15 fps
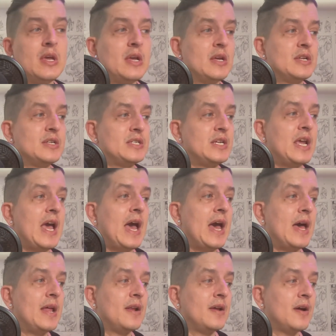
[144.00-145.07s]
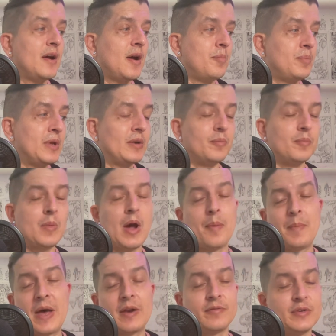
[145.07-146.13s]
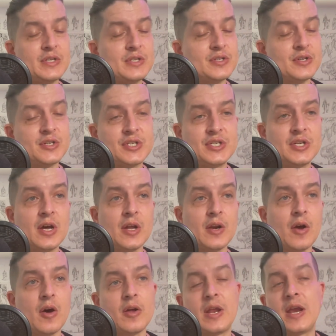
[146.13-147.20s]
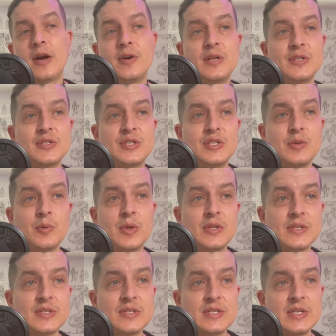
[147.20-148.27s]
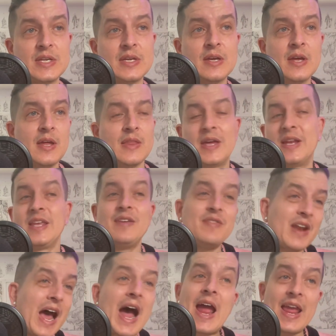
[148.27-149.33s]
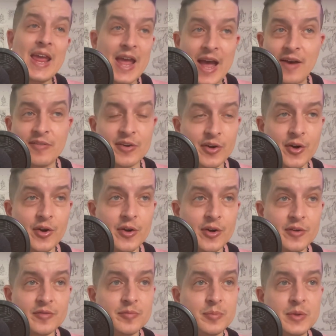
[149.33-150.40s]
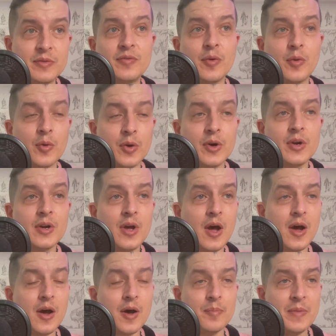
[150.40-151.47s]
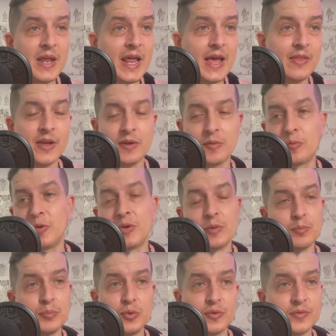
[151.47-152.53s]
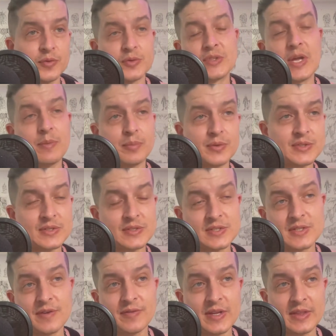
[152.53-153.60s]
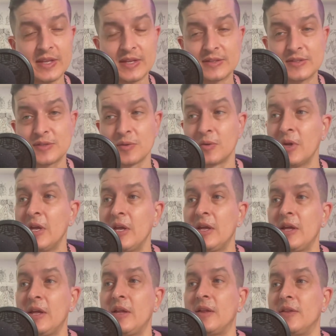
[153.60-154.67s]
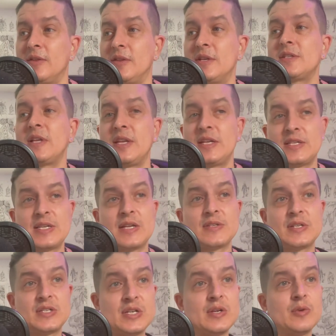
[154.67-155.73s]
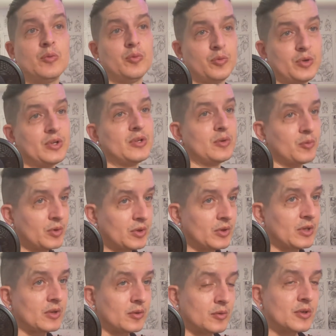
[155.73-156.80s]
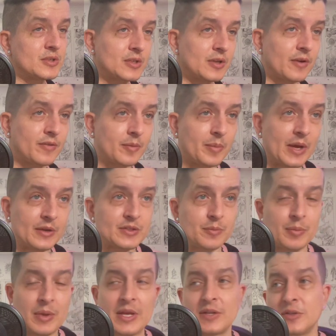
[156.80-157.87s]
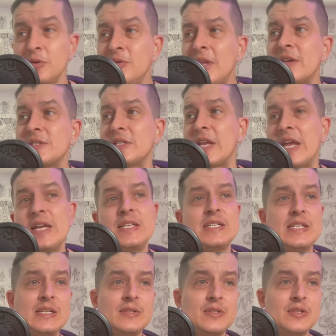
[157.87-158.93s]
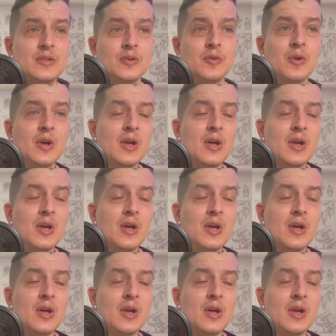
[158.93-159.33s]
she had a big amount of research done on areas she wanted to see that even I haven't heard of before, that had like really beautiful temples and stuff like that. So this lady sounds like she really, really knew her stuff about Japan. 2018 too,